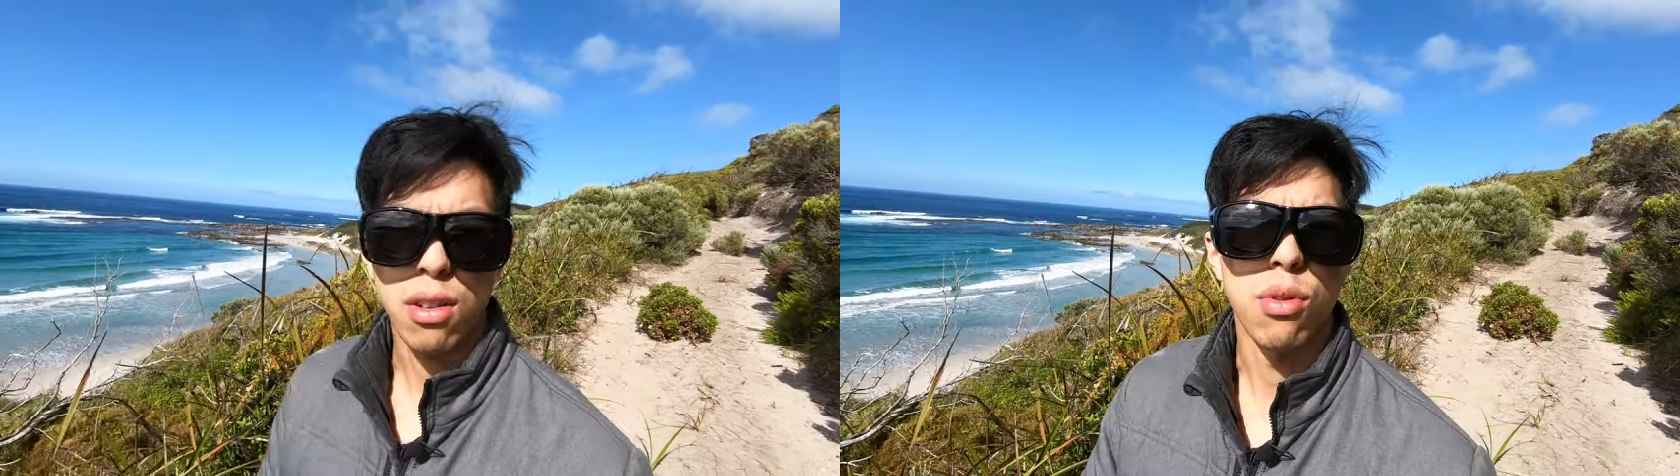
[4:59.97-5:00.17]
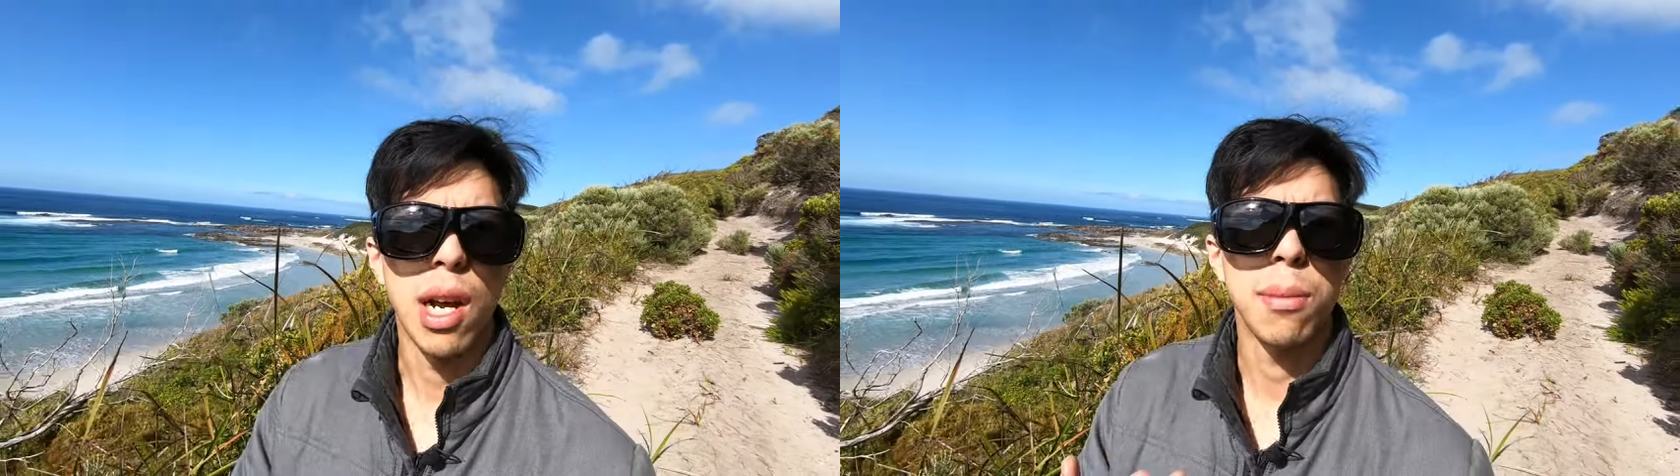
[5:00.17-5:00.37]

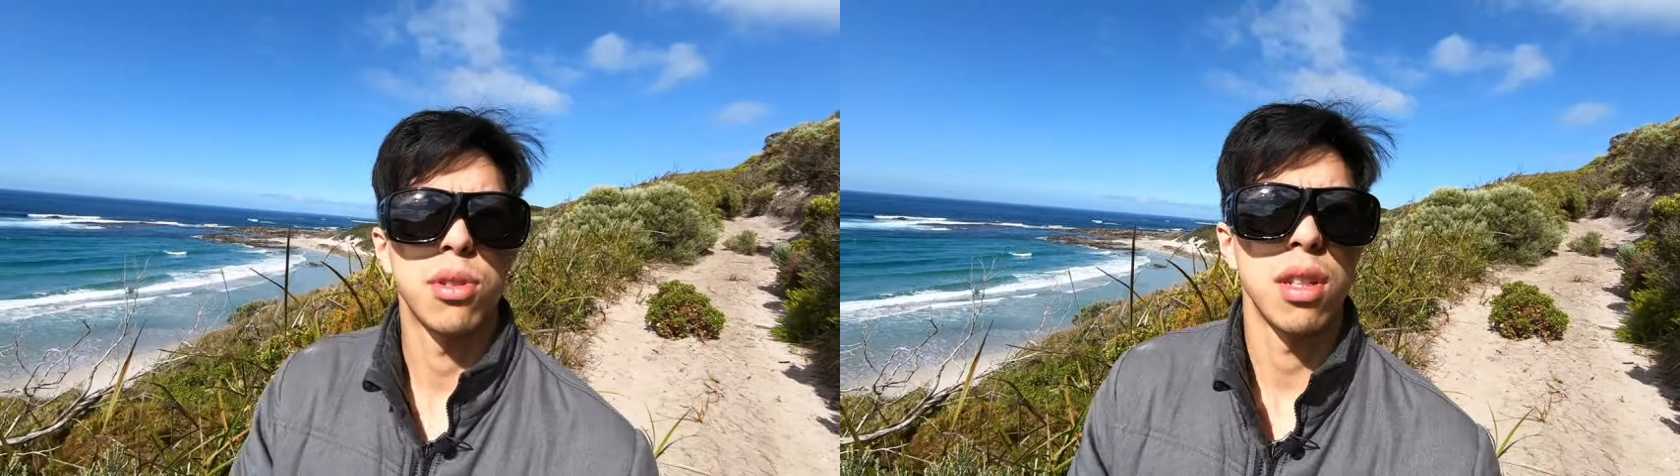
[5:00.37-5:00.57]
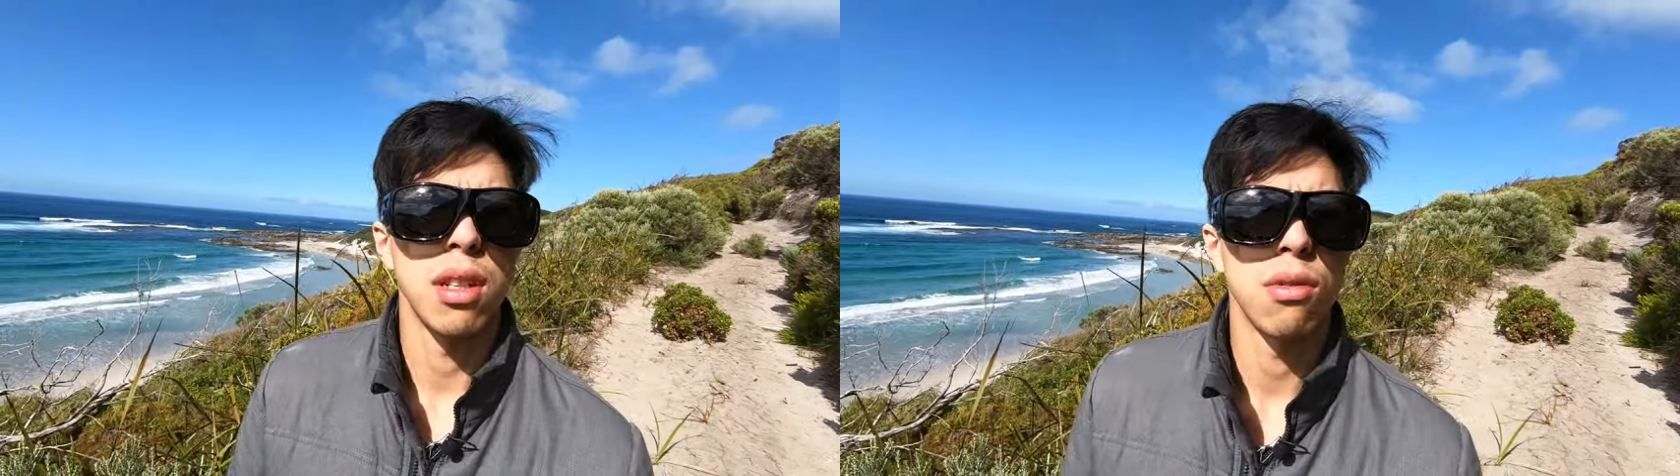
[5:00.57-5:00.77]
grabs
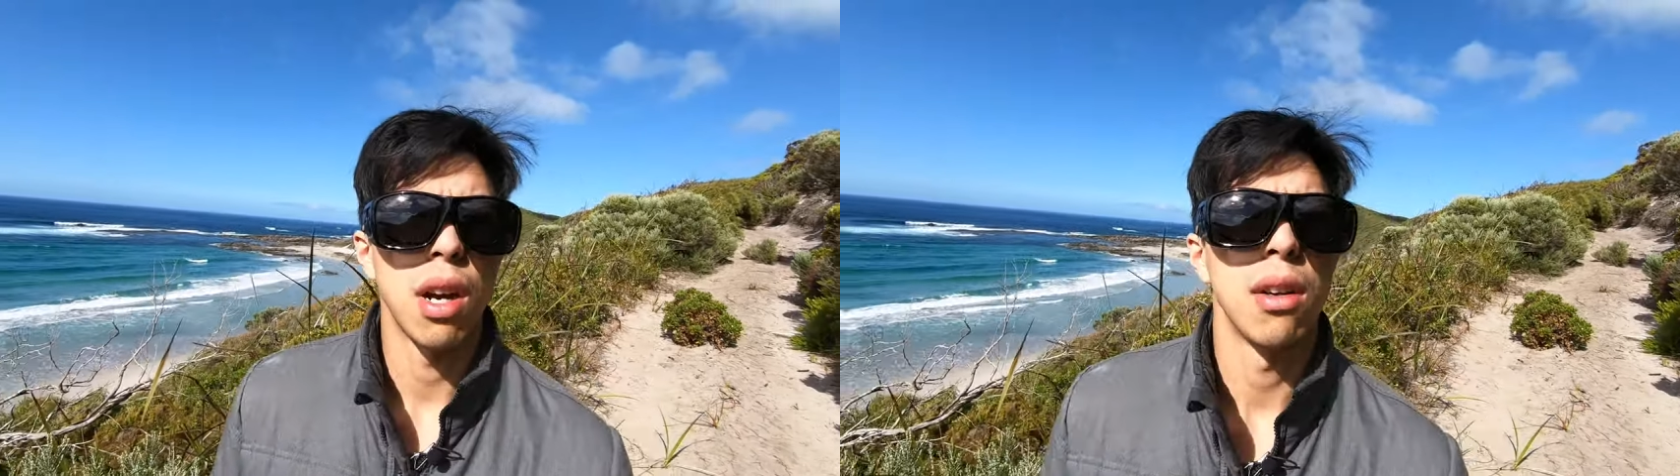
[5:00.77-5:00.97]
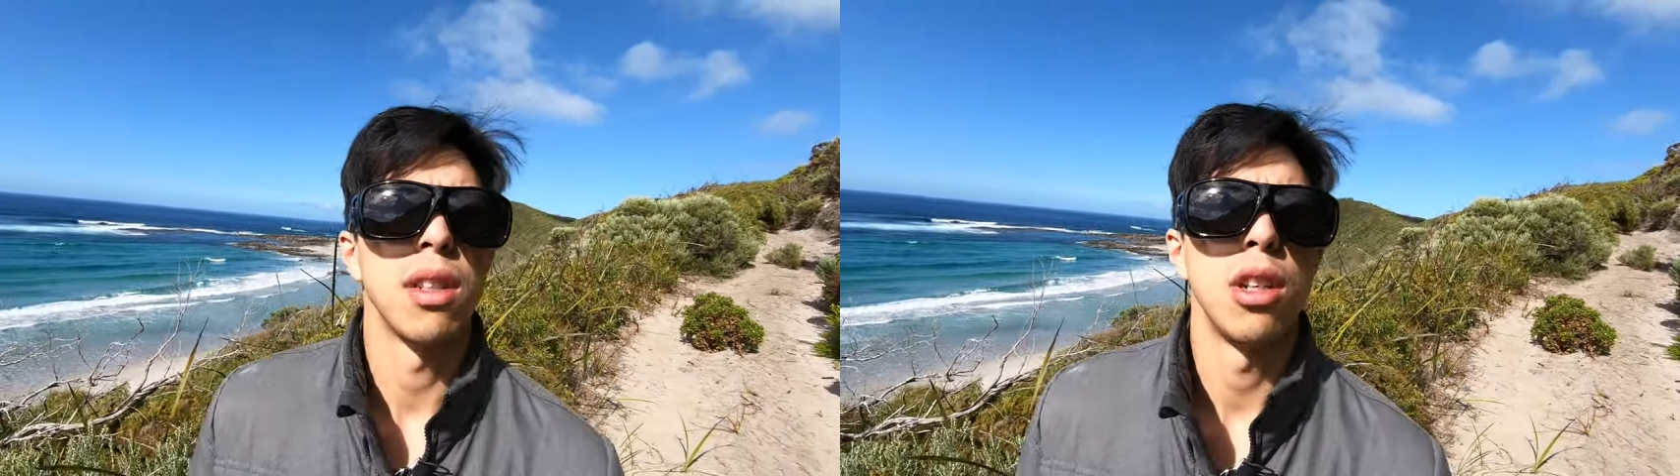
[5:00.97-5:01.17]
the
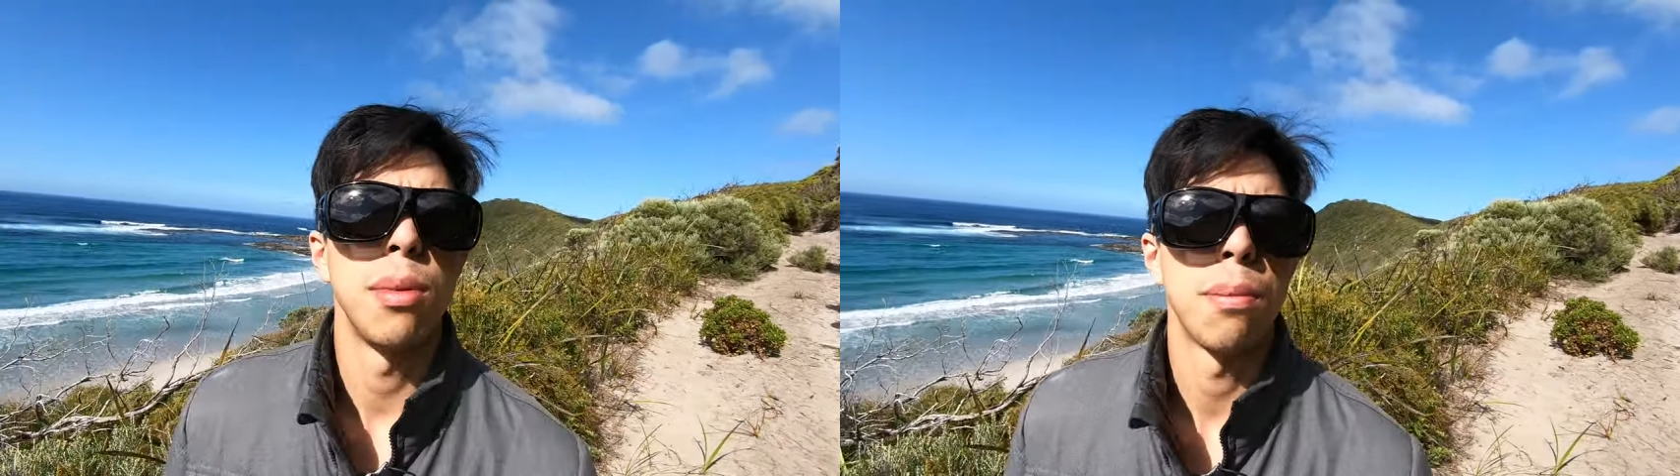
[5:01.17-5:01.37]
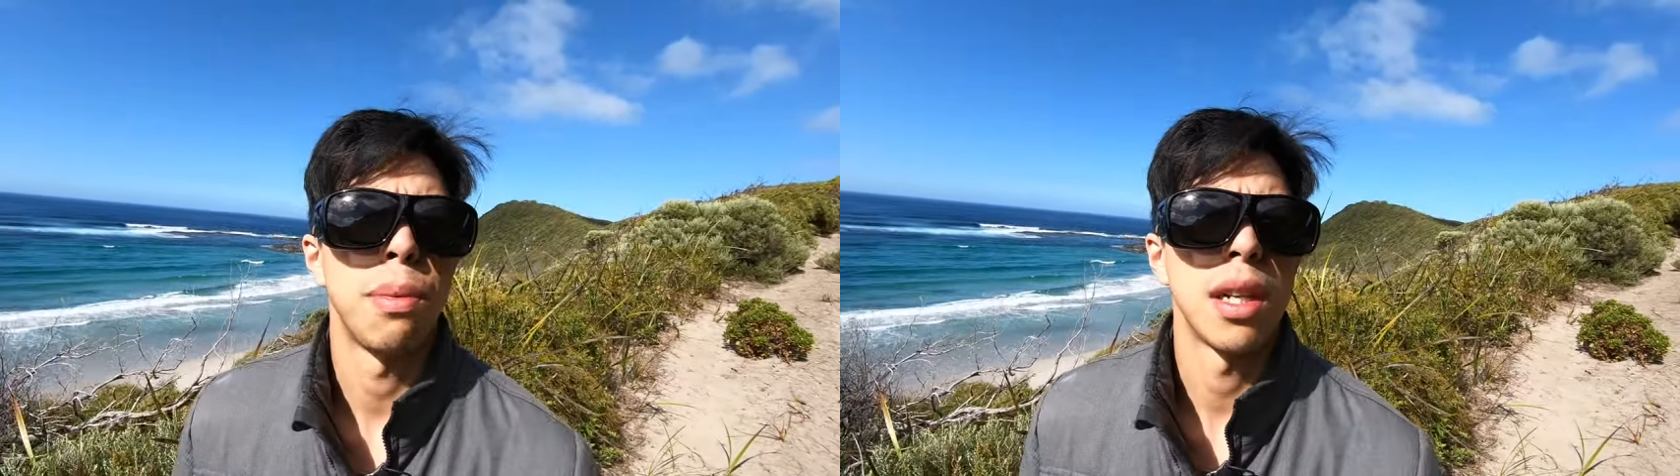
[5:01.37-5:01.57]
ground a little
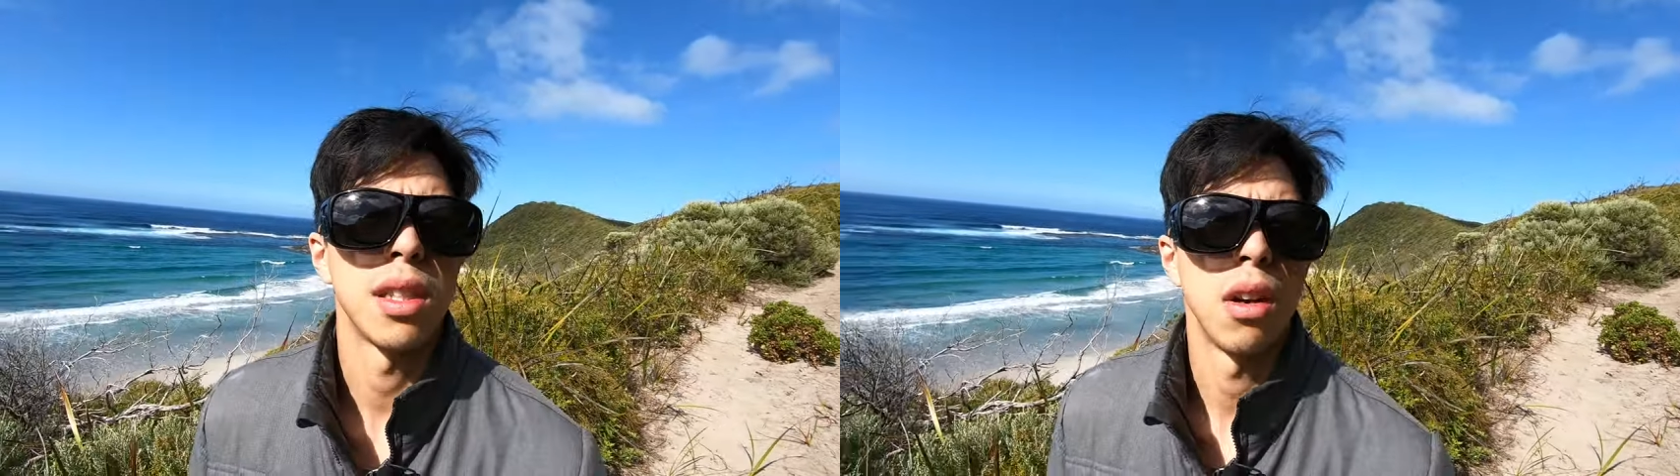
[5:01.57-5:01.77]
bit better